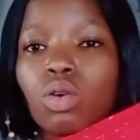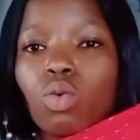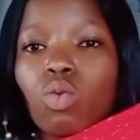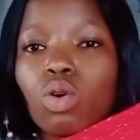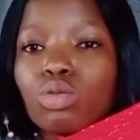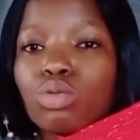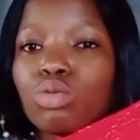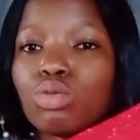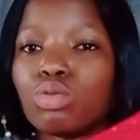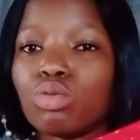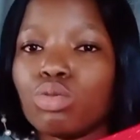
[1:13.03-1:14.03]
1,
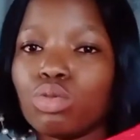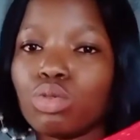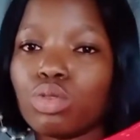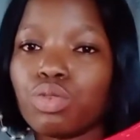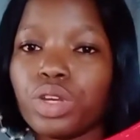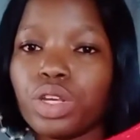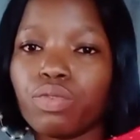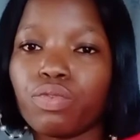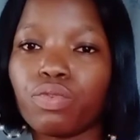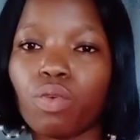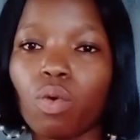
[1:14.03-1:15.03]
2, 3,
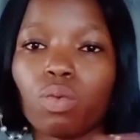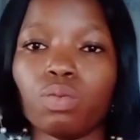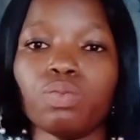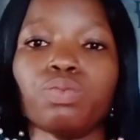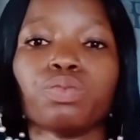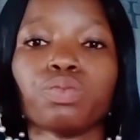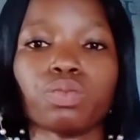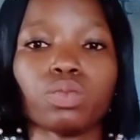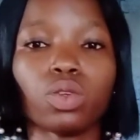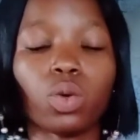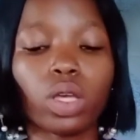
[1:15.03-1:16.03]
4.
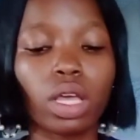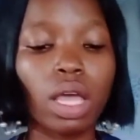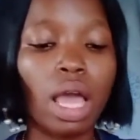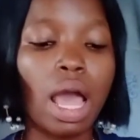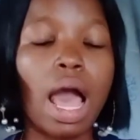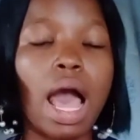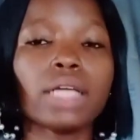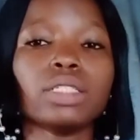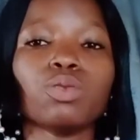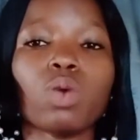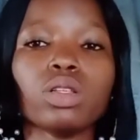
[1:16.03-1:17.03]
Okay,
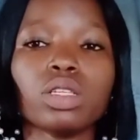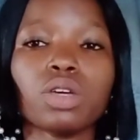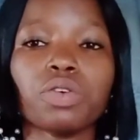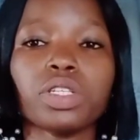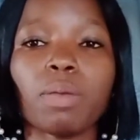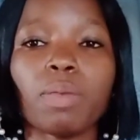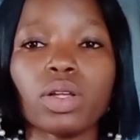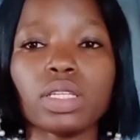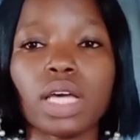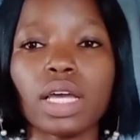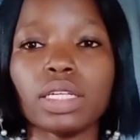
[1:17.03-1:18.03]
and one secret about
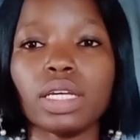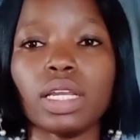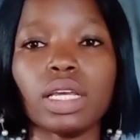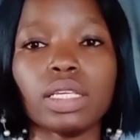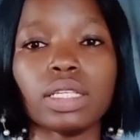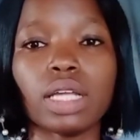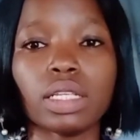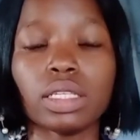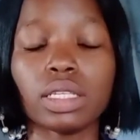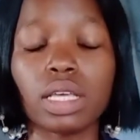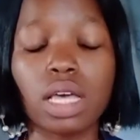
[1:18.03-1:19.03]
tying gele is that
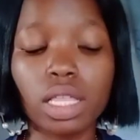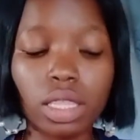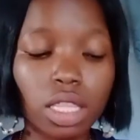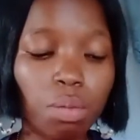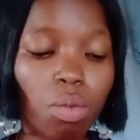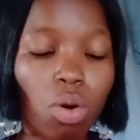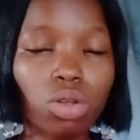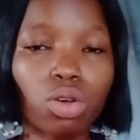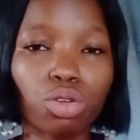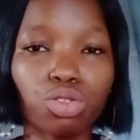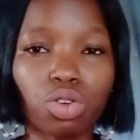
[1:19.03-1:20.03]
the more
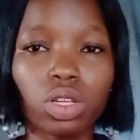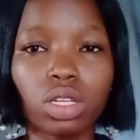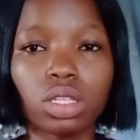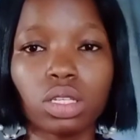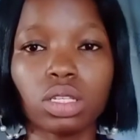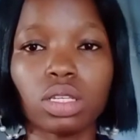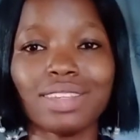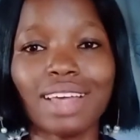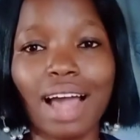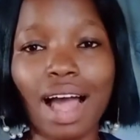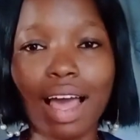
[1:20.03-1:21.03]
your joinings, the
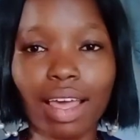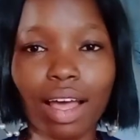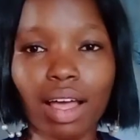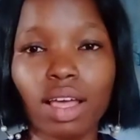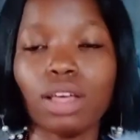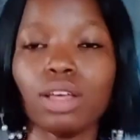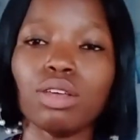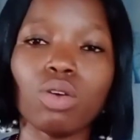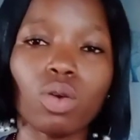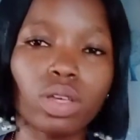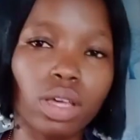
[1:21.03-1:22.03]
higher
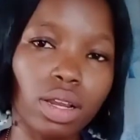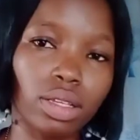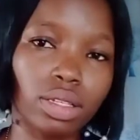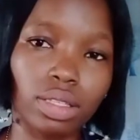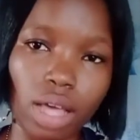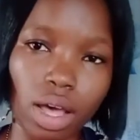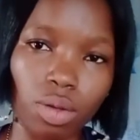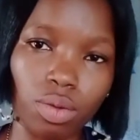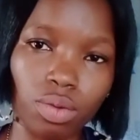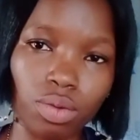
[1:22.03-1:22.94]
your gele style.